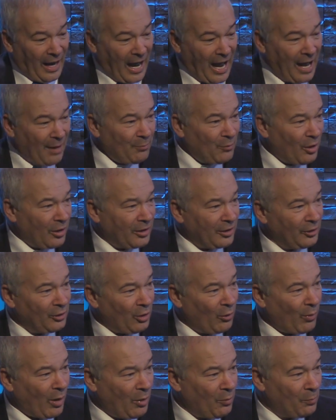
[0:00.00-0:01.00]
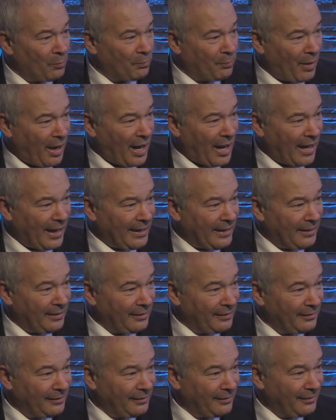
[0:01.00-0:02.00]
I'm not going to go out and buy,
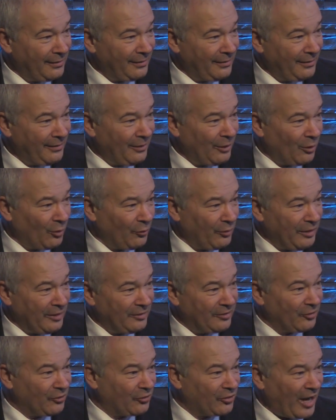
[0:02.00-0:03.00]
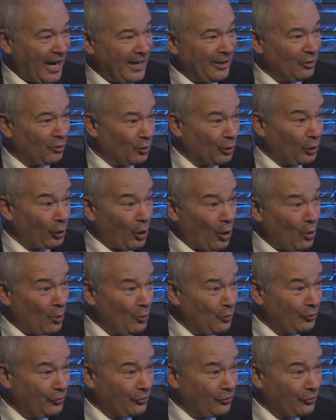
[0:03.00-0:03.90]
you know, the designer clothes.